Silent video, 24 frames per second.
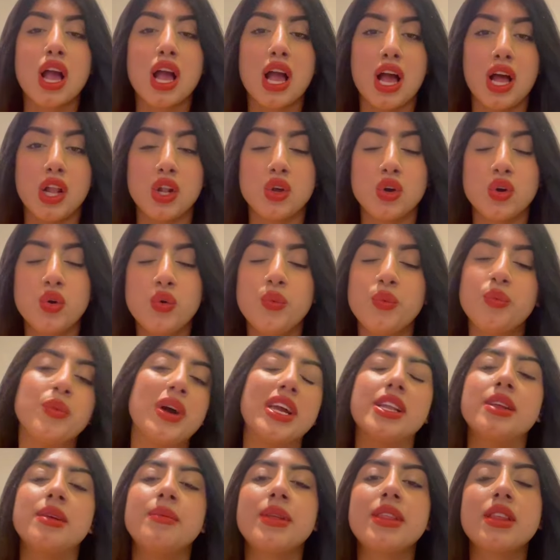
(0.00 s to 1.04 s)
Hello, my
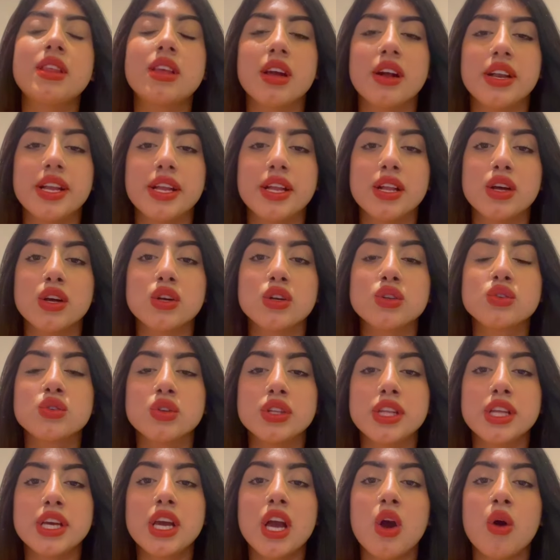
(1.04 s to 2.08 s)
name is Karina.
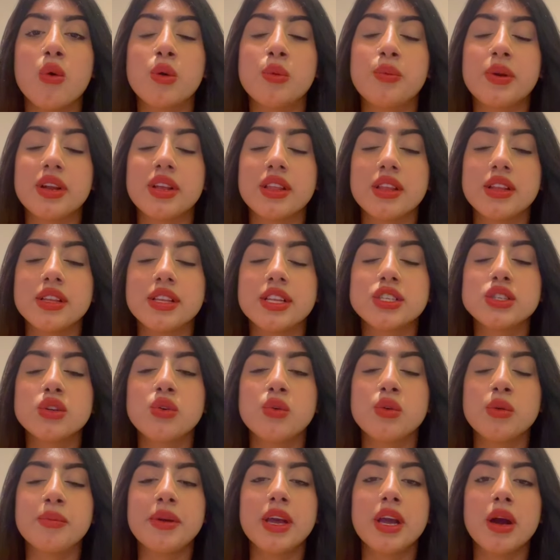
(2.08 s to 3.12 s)
Today our presentation
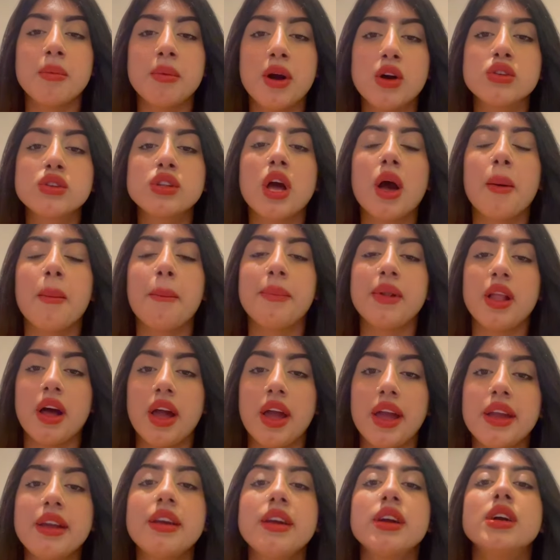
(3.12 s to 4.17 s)
will be about
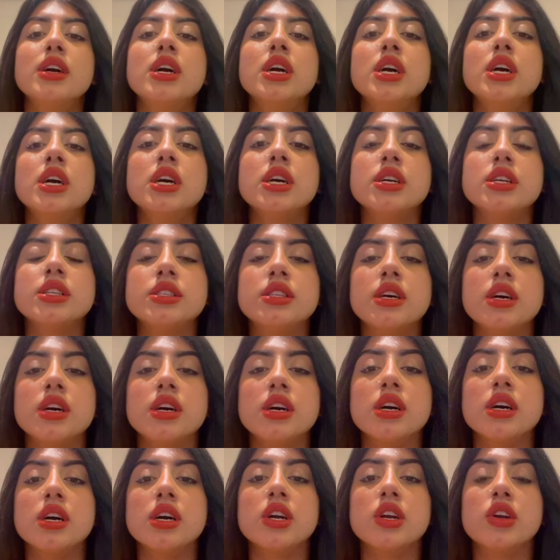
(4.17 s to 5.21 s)
applying
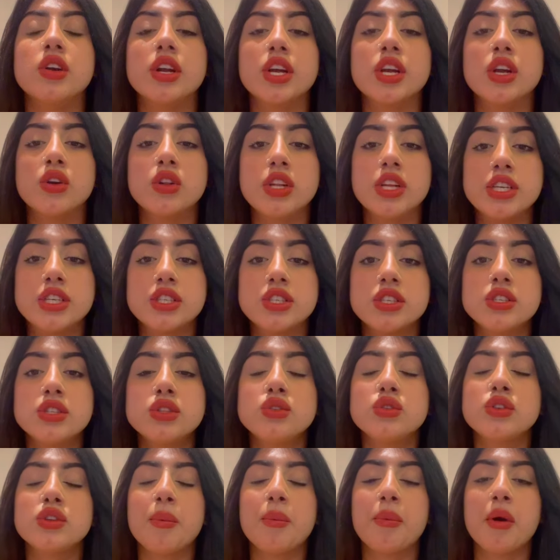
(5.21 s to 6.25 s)
the regulation
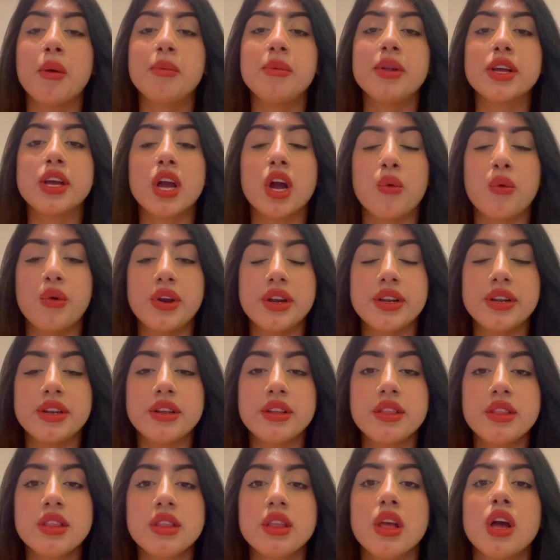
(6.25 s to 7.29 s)
to the public awareness
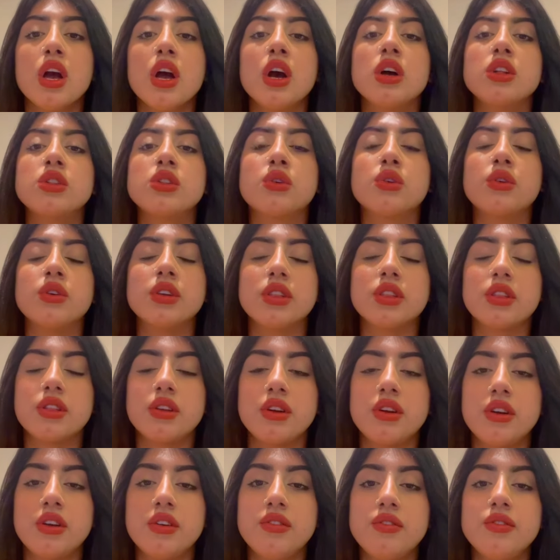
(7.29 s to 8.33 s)
to
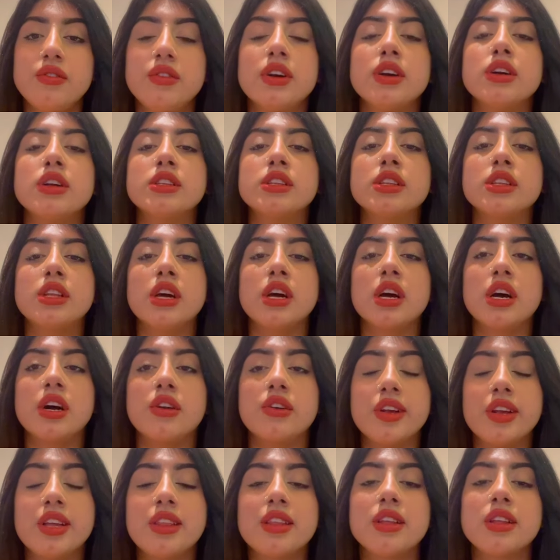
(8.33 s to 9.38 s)
conserve the
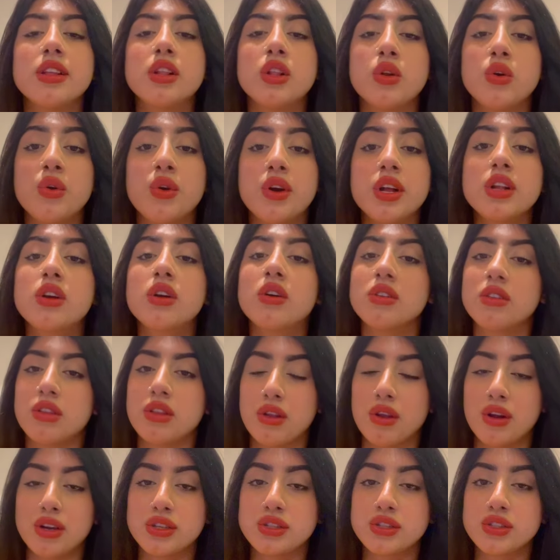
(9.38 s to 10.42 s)
recent local
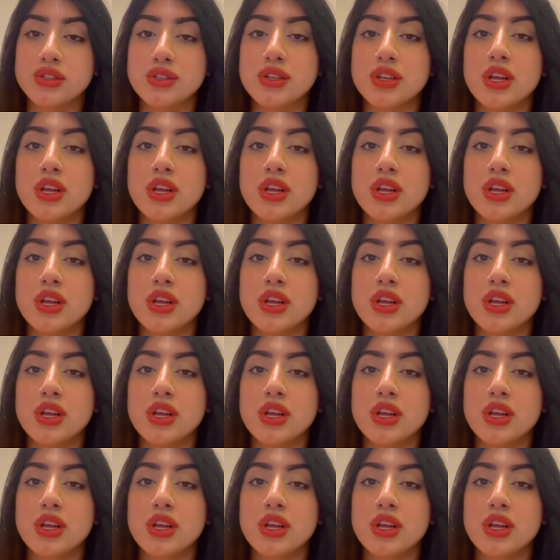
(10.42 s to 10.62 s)
construction.